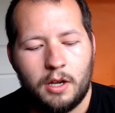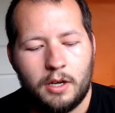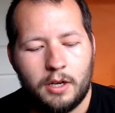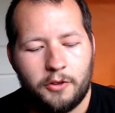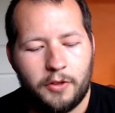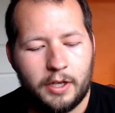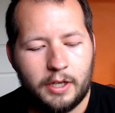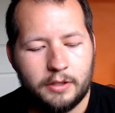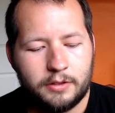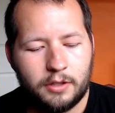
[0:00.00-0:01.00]
The thing
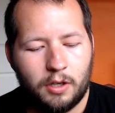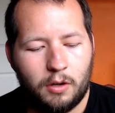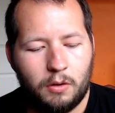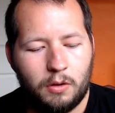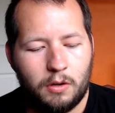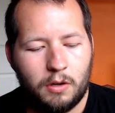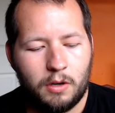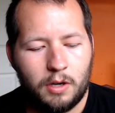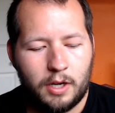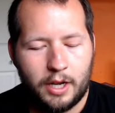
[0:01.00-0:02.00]
is, though,
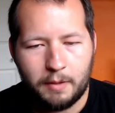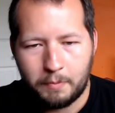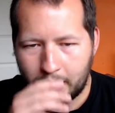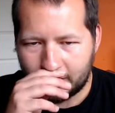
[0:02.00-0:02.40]
him being